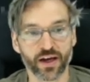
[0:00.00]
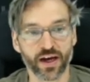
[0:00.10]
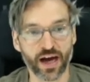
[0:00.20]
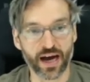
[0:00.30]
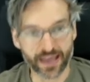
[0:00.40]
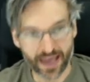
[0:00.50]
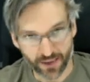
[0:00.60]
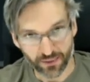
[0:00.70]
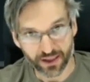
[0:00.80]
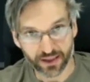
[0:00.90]
I
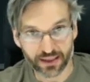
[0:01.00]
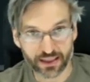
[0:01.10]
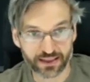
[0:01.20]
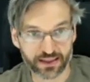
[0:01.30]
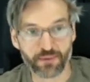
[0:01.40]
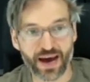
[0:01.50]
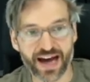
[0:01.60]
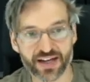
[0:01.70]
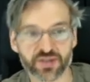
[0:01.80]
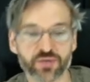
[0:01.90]
am in the
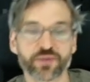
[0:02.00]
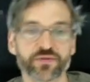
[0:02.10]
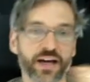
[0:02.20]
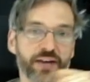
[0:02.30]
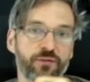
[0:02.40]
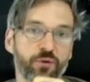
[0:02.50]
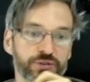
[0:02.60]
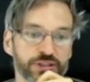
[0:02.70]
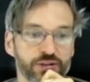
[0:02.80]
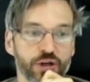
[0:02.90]
past with that
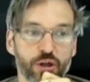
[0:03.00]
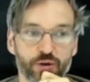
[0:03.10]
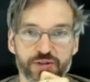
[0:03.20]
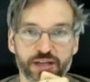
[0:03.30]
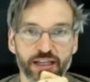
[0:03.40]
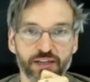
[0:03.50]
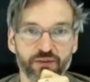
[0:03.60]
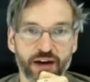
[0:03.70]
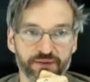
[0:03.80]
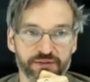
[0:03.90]

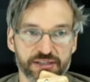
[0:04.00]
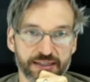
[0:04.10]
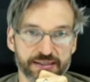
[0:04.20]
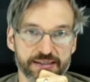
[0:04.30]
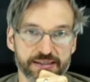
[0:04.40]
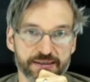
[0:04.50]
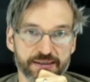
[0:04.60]
$14.85.